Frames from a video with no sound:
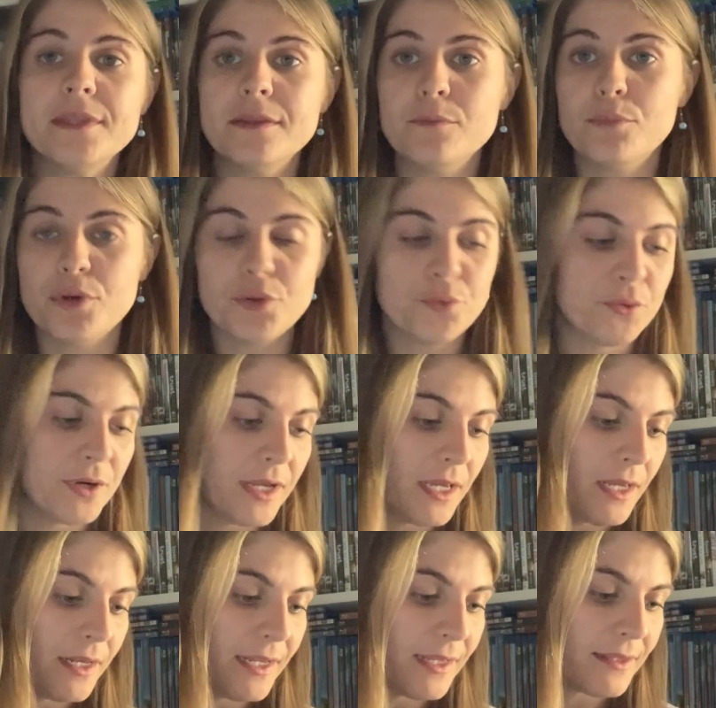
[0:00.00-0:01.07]
Blu-ray
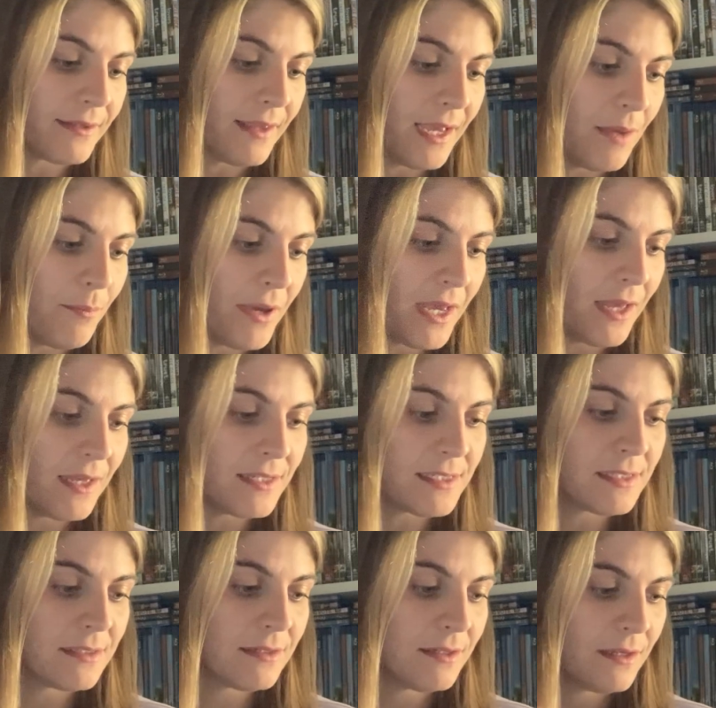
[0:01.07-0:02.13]
that I
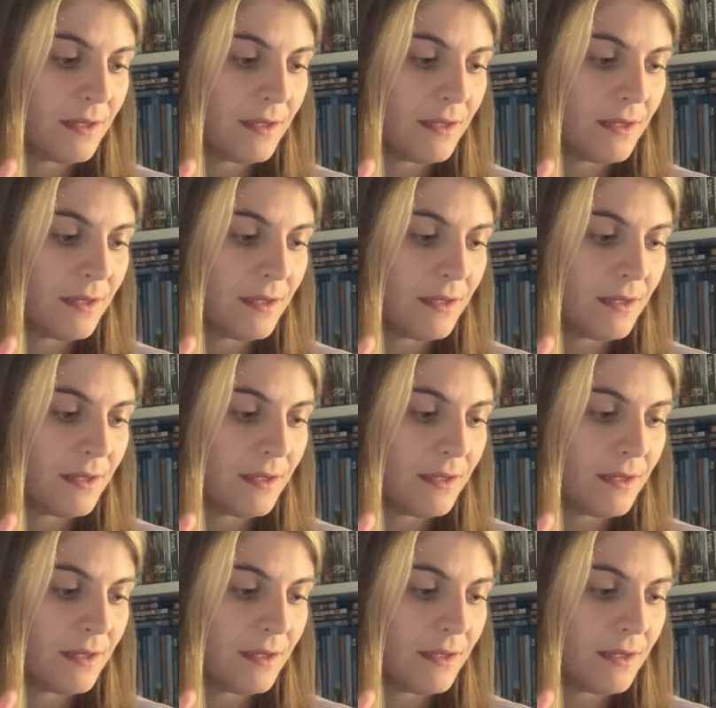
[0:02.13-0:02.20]
passed